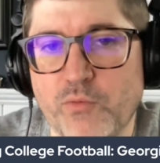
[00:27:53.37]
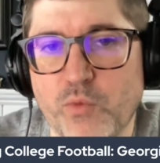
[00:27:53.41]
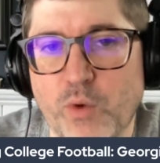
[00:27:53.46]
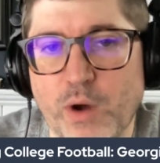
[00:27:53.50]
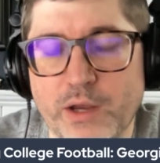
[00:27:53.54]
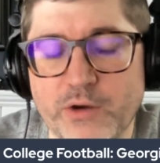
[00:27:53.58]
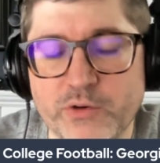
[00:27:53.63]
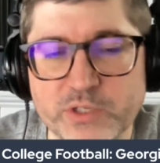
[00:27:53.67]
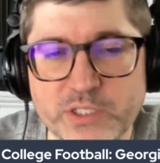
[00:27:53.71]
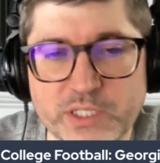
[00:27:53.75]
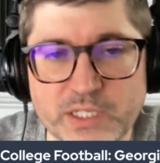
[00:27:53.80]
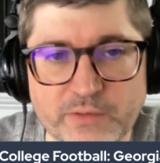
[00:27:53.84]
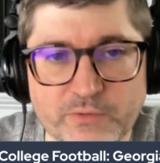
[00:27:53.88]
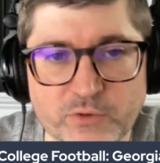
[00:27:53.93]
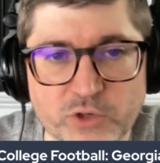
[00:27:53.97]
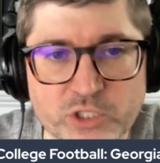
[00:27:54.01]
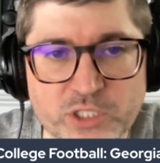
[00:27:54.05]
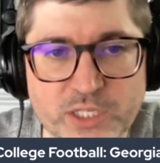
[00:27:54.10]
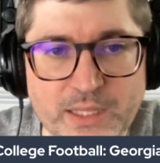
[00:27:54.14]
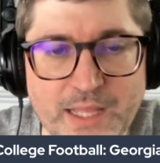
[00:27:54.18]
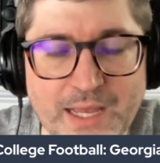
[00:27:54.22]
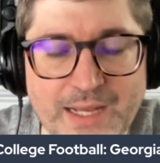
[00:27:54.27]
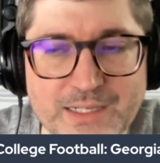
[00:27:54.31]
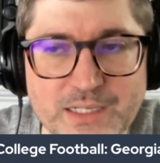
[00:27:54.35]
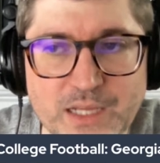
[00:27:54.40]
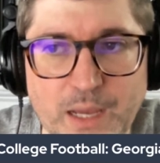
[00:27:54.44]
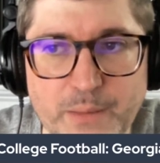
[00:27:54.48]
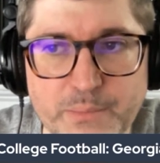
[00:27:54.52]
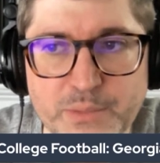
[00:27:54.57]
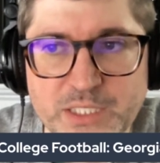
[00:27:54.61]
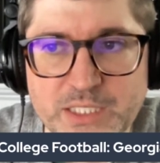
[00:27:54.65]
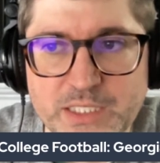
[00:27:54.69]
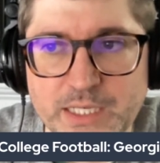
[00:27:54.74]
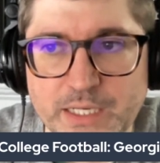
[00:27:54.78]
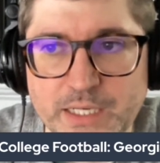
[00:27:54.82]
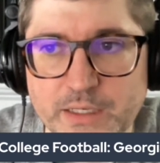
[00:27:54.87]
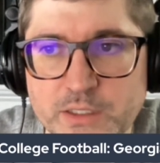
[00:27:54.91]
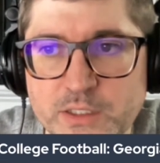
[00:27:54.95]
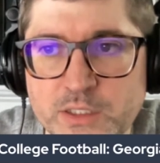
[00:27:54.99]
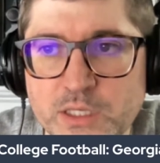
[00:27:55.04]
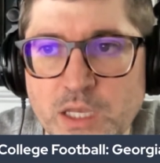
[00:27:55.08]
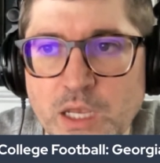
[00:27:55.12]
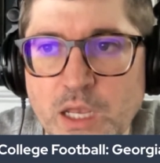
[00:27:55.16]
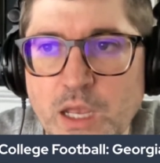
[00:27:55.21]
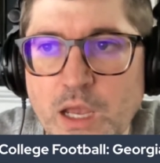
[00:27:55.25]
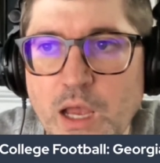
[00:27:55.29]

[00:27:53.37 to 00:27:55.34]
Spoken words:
wide receivers in that top six.